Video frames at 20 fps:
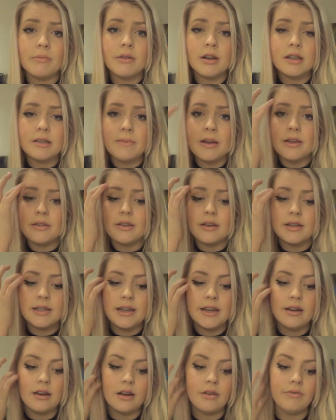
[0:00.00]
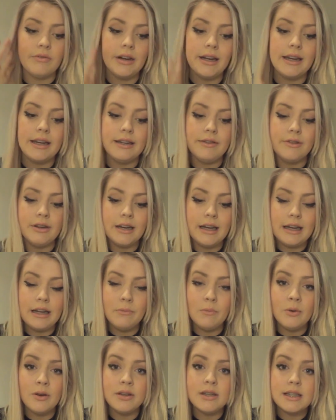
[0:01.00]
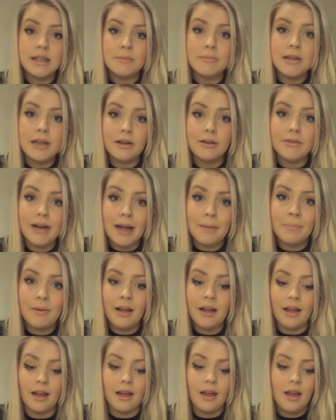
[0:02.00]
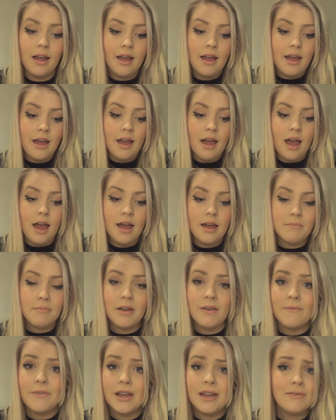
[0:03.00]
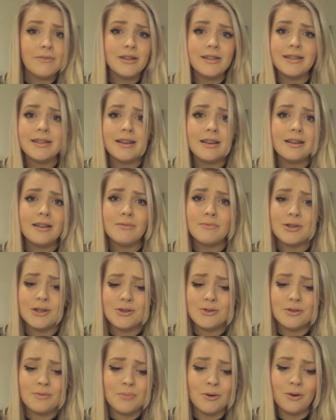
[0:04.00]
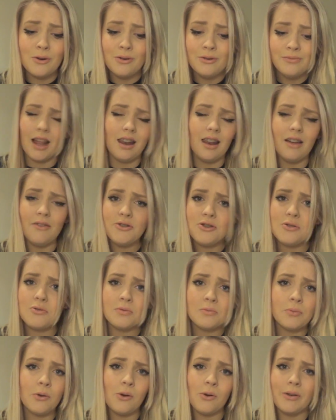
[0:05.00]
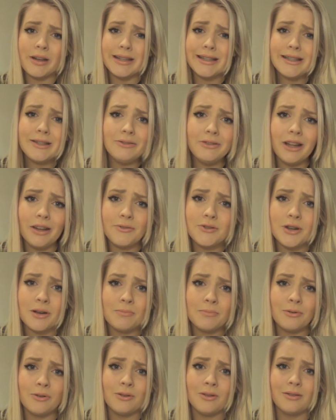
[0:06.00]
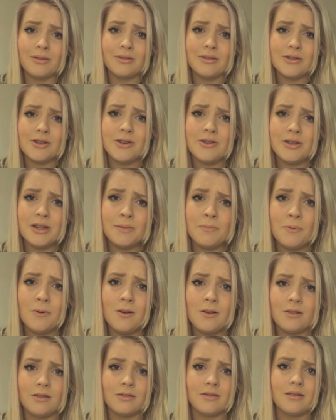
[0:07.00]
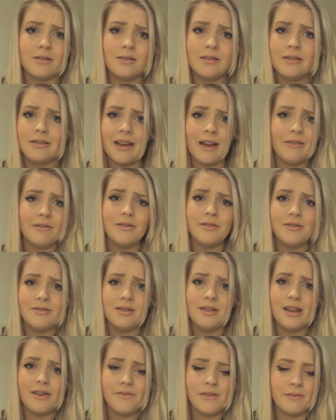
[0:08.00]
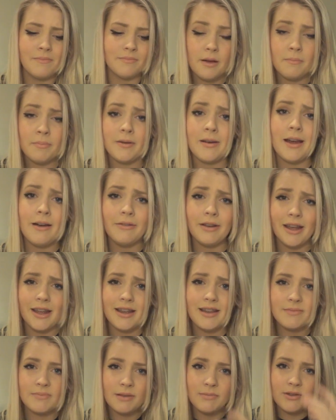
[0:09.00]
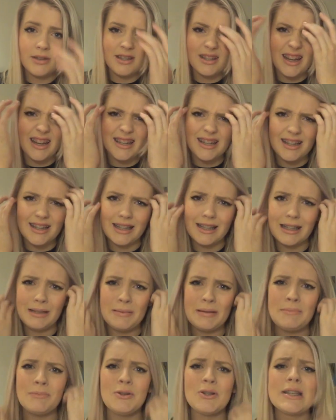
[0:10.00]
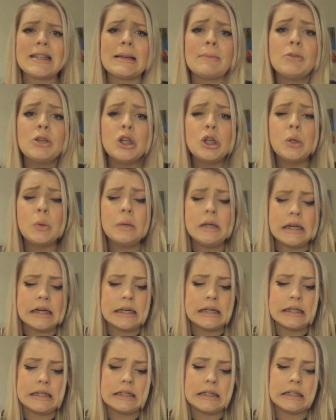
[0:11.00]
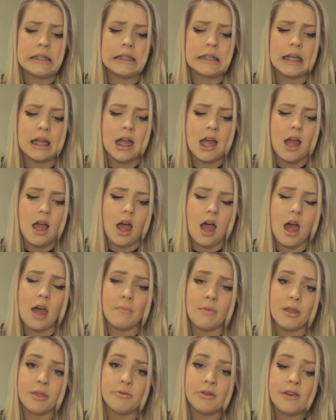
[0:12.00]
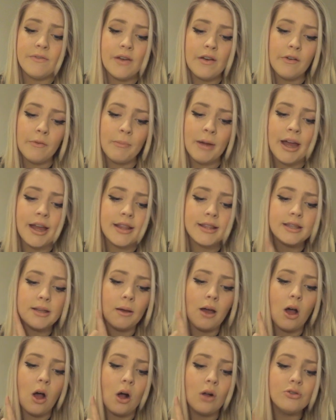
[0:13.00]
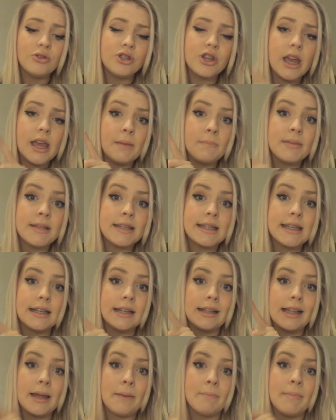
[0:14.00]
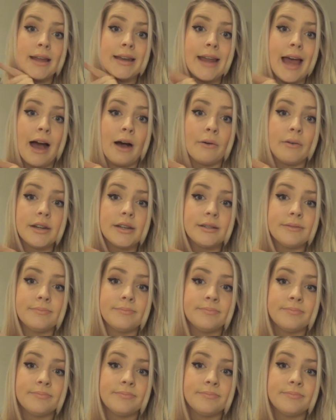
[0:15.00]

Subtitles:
When I was about 13, I really wanted to be a rapper. And my favourite singer was Sean Paul. I love Sean Paul. I still love Sean Paul. Sean D. Paul. How could you not love him? But nowadays, my music taste is a little bit more subdued. And my 3 favourite bands, Alt J, Bastille and Ben Howard.